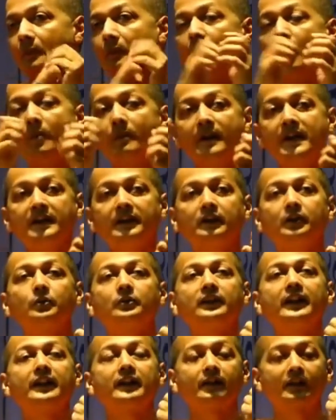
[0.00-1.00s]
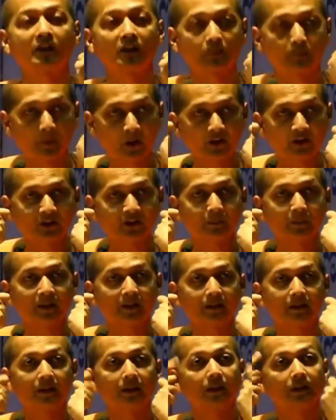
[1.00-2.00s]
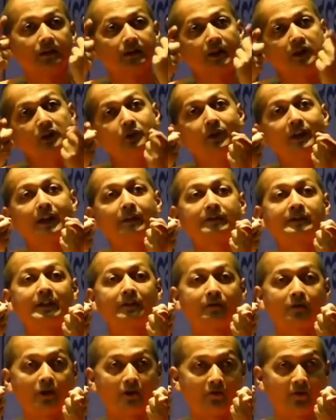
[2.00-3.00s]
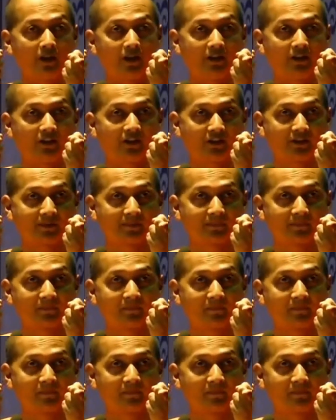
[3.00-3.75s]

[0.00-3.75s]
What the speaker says: Moment you take responsibility, then you will have self-confidence.